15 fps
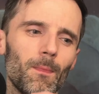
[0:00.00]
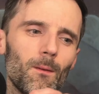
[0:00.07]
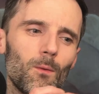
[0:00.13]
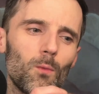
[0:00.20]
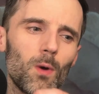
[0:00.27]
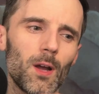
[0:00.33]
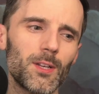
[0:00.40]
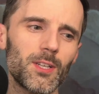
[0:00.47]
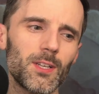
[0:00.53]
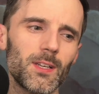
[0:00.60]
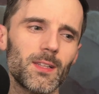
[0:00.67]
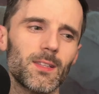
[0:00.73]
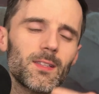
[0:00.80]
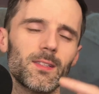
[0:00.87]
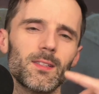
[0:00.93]
watching
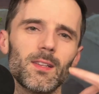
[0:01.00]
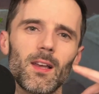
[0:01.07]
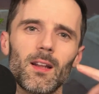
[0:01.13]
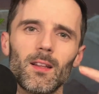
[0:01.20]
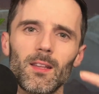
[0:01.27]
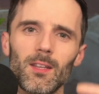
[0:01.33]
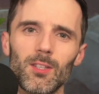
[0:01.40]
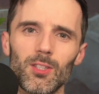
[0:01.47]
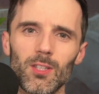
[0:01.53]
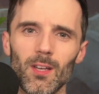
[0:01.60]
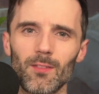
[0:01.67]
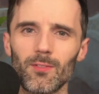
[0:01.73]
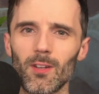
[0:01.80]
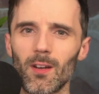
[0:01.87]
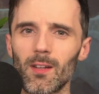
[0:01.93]
it subtly
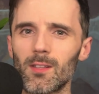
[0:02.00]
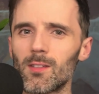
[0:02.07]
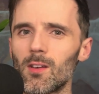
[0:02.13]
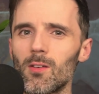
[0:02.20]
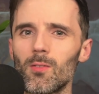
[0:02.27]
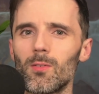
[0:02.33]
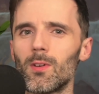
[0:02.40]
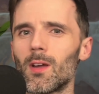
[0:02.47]
shift on its own,